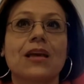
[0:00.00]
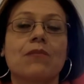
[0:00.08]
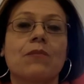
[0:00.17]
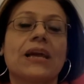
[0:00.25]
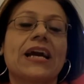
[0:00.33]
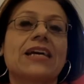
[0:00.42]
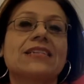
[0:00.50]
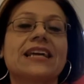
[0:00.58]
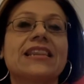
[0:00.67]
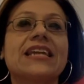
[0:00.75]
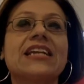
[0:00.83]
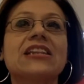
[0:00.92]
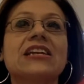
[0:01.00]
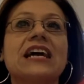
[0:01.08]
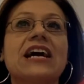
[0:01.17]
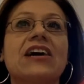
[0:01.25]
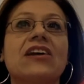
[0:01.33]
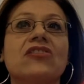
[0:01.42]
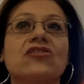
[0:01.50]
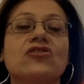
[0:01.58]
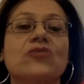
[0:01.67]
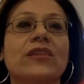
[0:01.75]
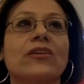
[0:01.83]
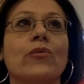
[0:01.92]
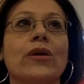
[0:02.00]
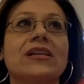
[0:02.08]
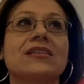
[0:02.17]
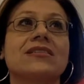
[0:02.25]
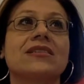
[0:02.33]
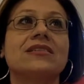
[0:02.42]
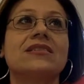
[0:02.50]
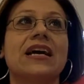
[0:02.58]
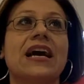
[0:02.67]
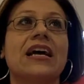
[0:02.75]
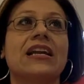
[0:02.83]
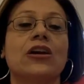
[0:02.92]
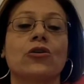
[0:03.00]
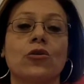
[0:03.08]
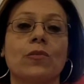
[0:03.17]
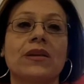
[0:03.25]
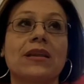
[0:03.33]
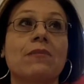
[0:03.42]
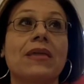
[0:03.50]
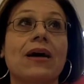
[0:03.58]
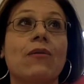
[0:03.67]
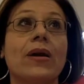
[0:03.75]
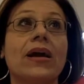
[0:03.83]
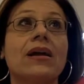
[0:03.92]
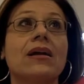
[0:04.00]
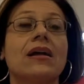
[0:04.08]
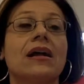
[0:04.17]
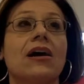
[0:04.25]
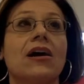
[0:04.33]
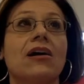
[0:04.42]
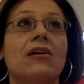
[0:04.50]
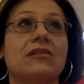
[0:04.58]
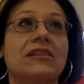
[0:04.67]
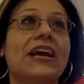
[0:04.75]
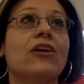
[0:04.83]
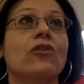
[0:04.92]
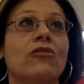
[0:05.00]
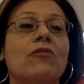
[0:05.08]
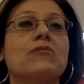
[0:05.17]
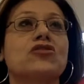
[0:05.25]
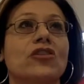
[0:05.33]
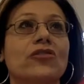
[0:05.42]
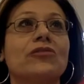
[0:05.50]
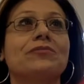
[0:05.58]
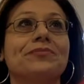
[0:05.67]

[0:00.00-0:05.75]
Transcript: Because I think their strengths and weaknesses, and in grouping them that way, they can learn from each other.